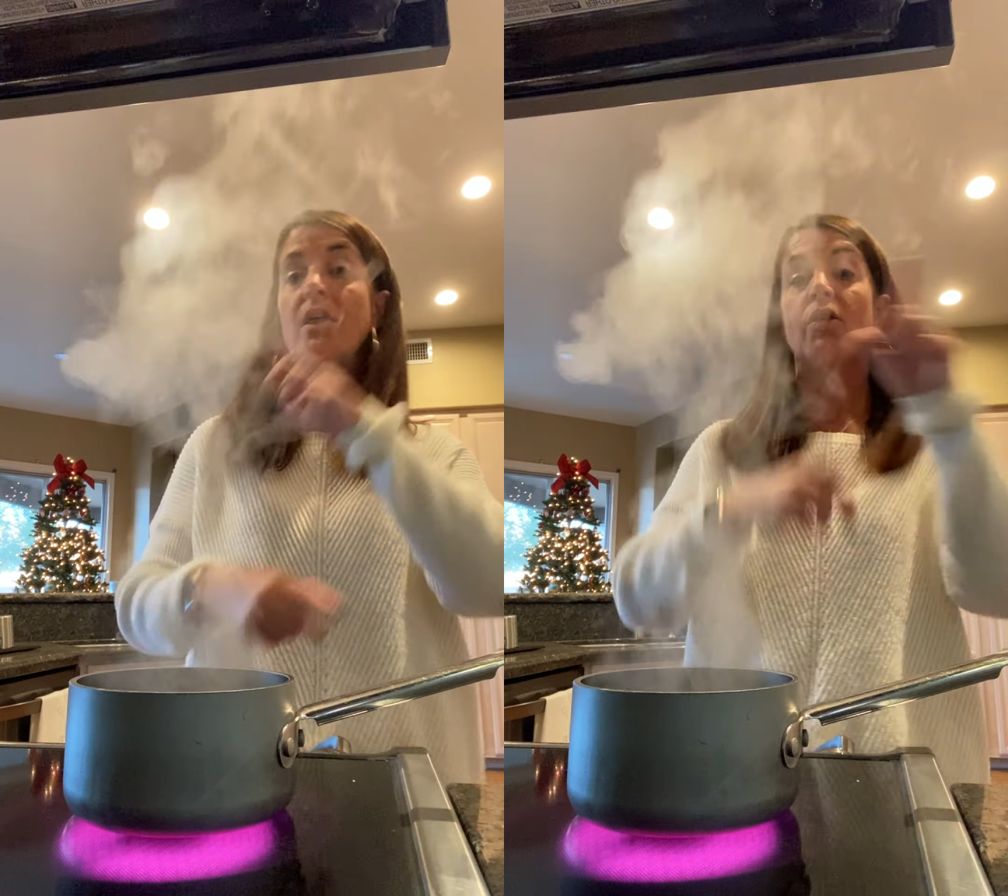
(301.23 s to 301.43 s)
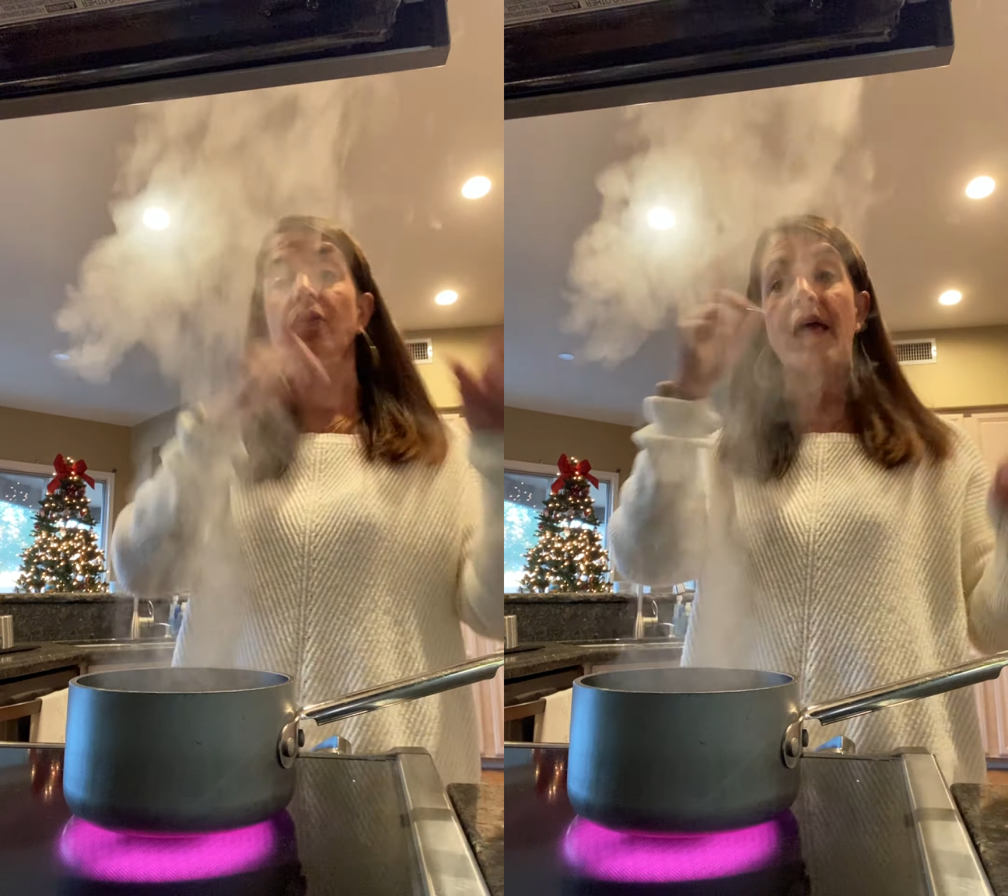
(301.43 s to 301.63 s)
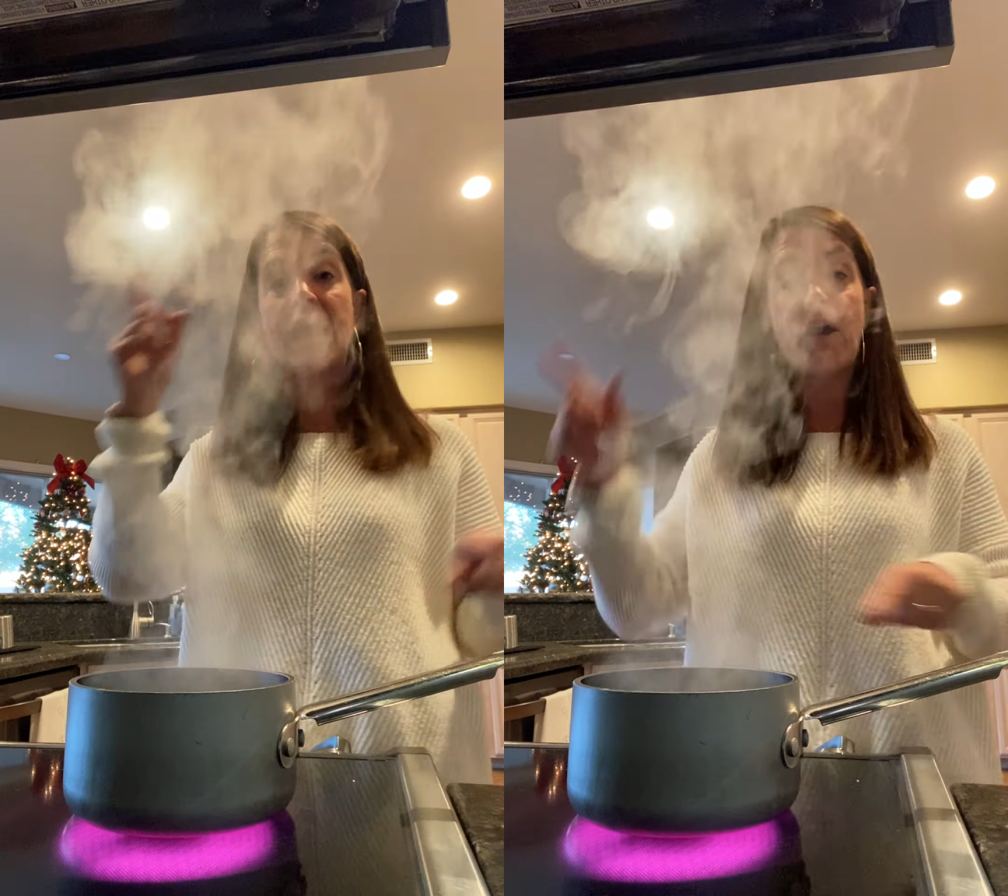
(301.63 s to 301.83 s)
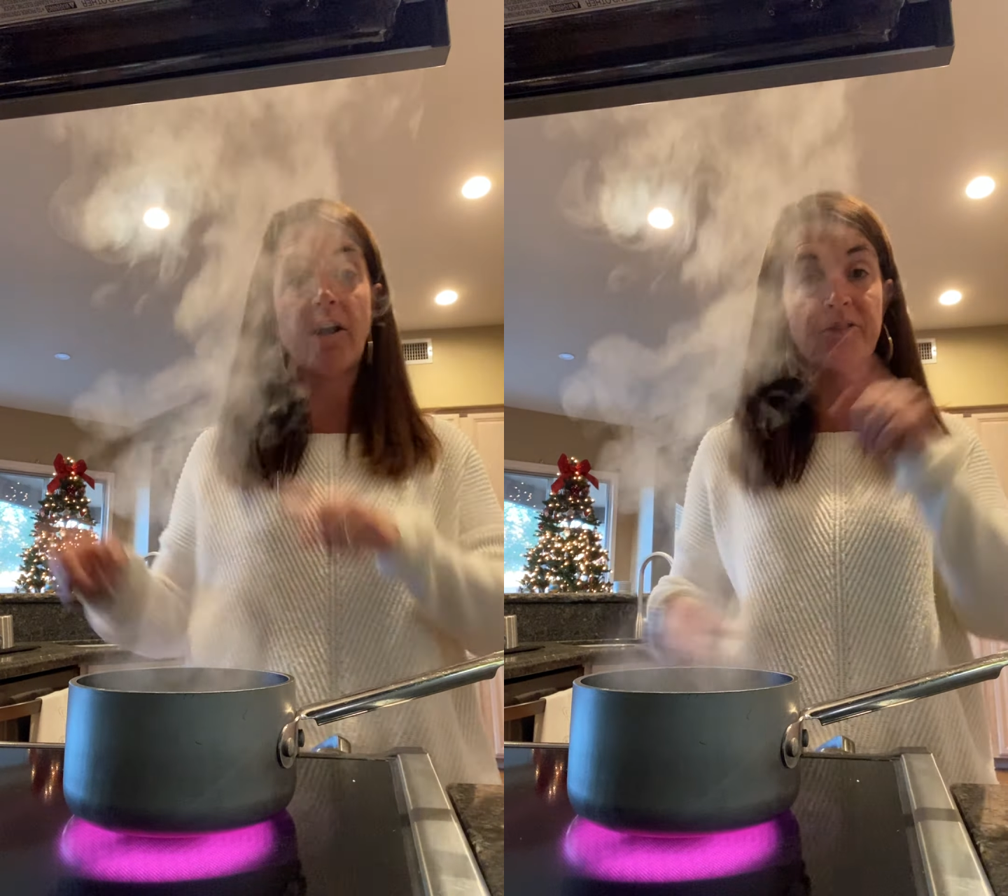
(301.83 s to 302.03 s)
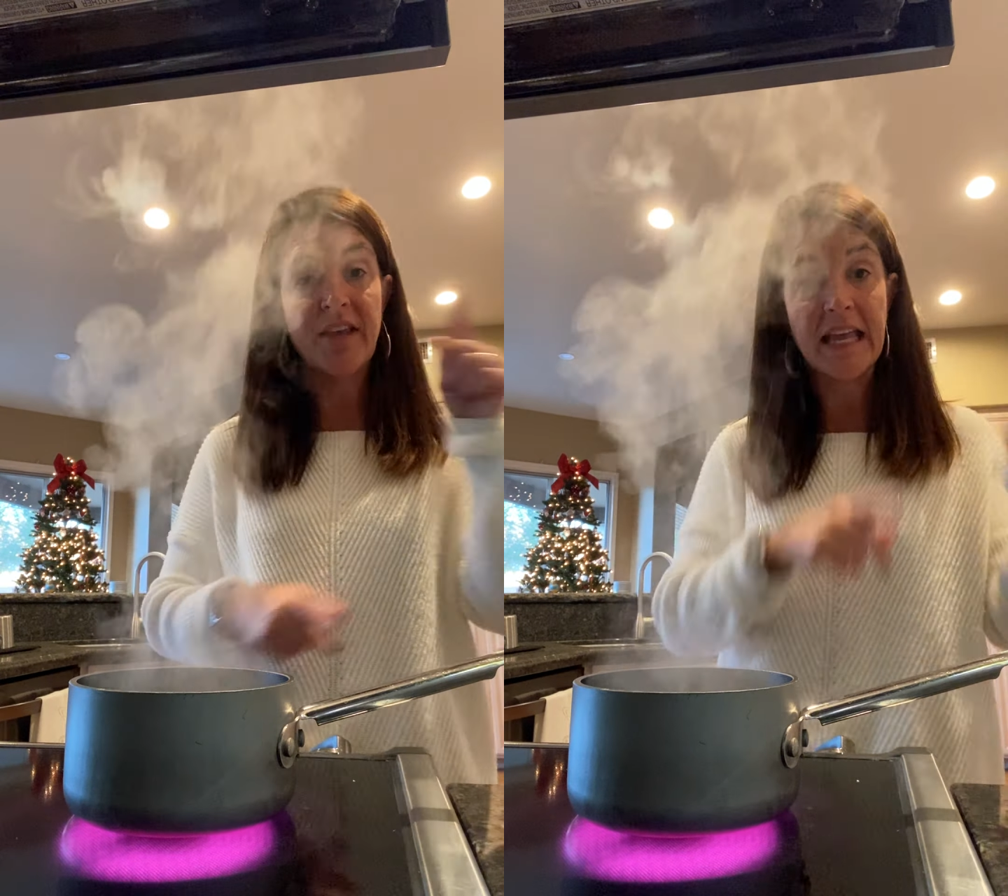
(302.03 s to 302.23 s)
they
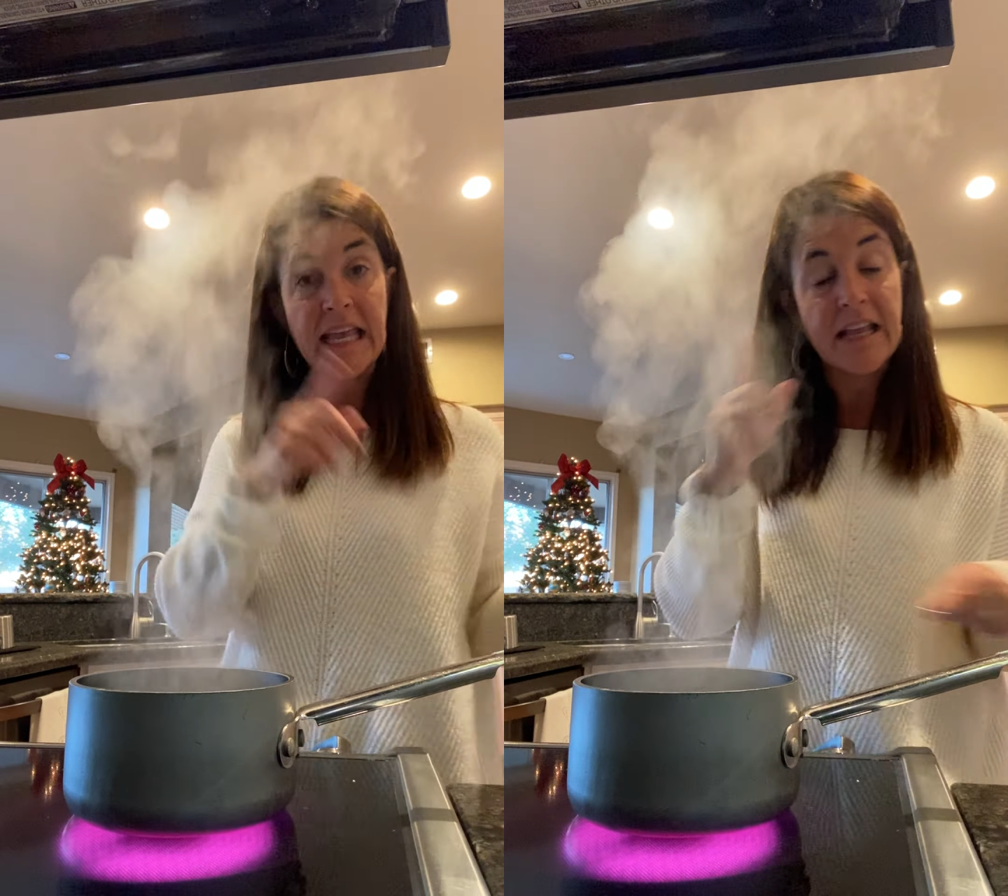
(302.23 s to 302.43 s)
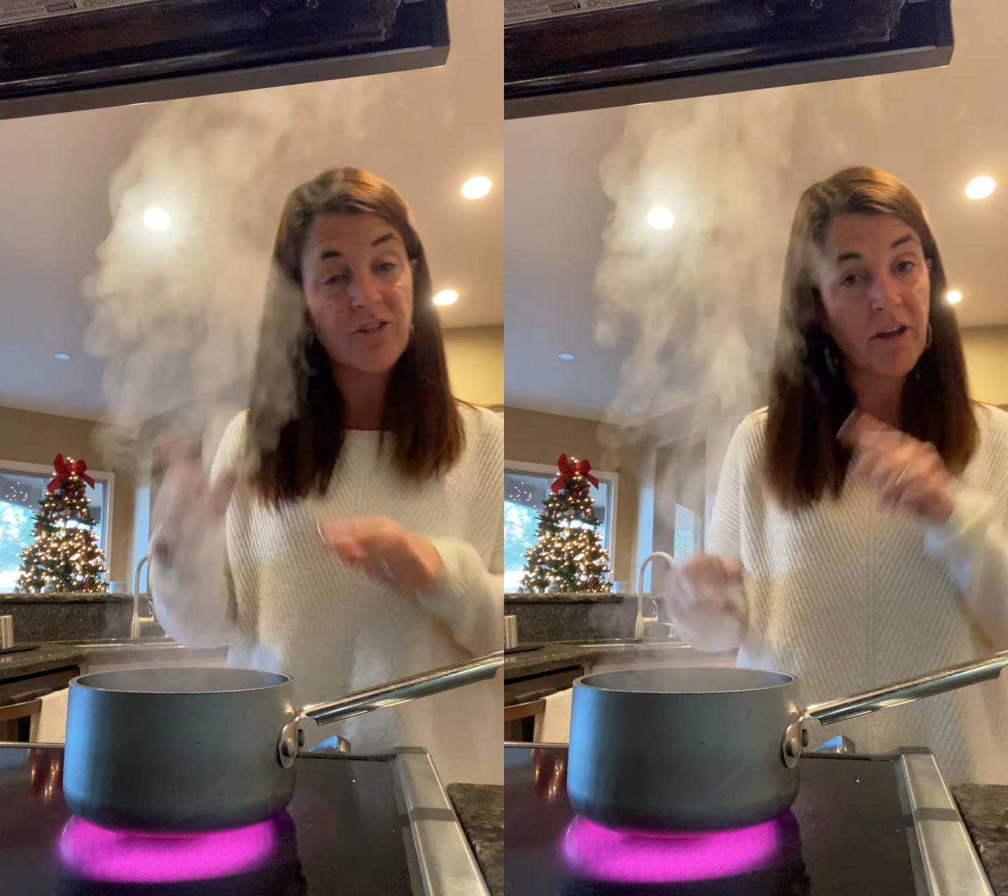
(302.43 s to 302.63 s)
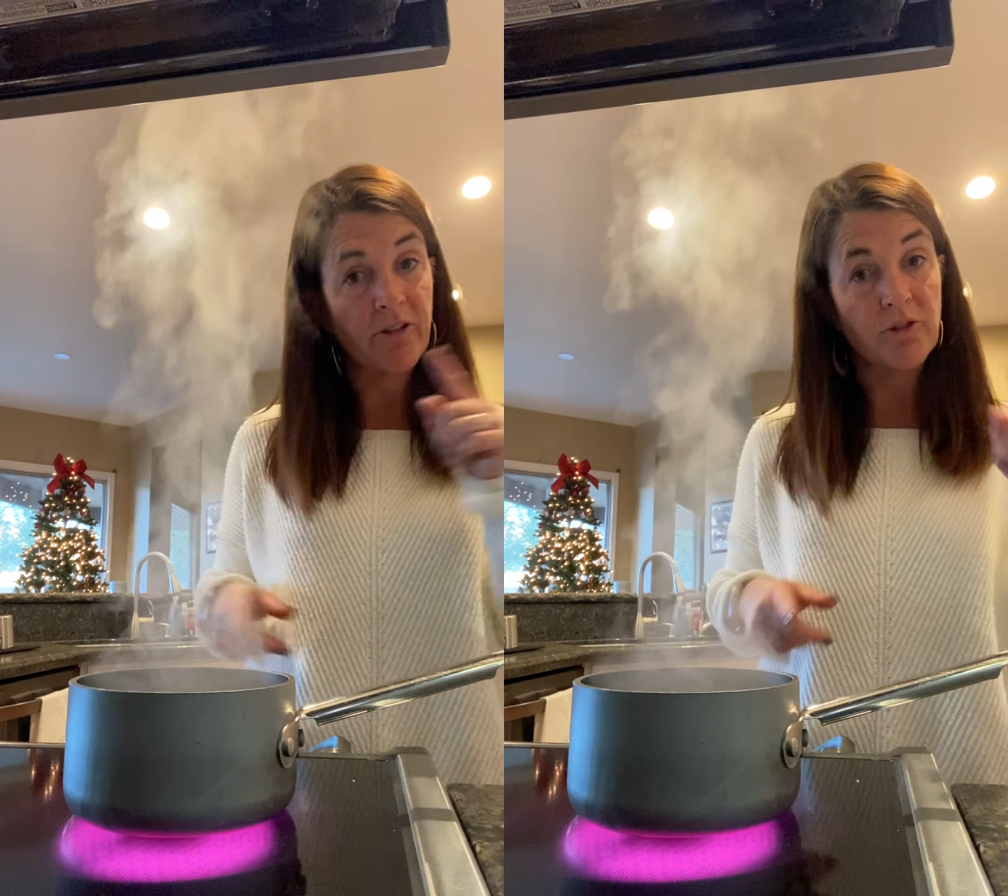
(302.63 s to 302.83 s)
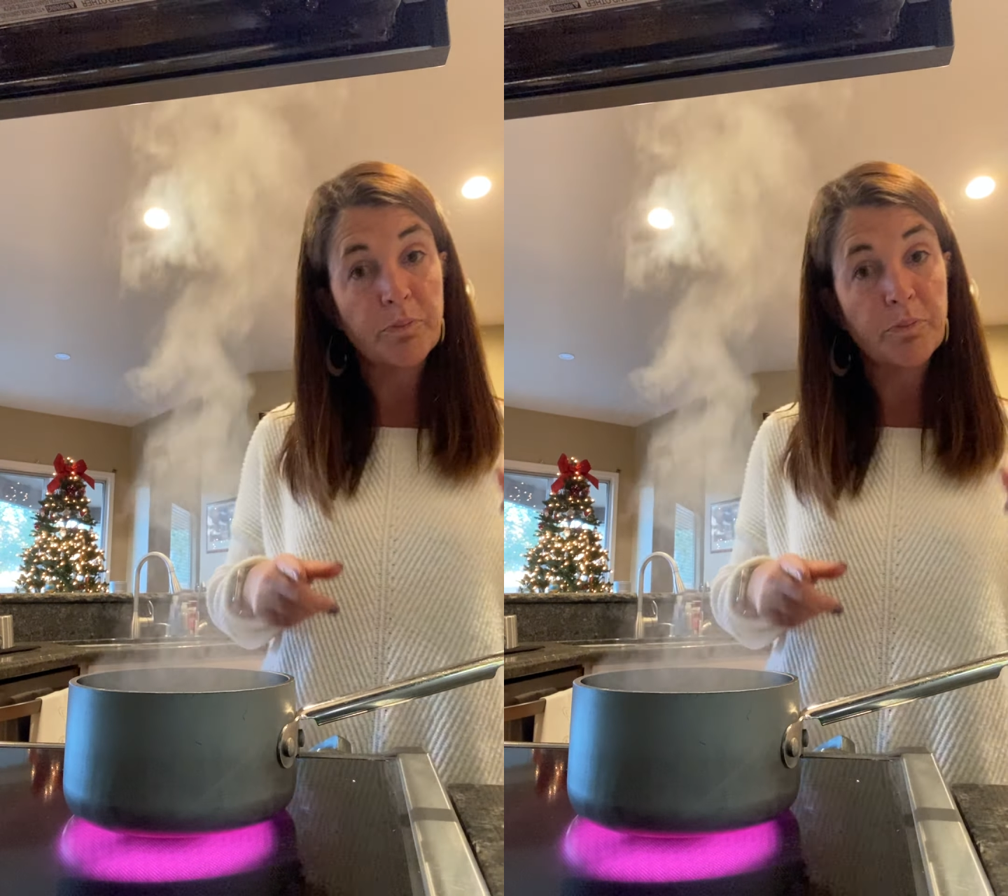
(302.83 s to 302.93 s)
are taking each other's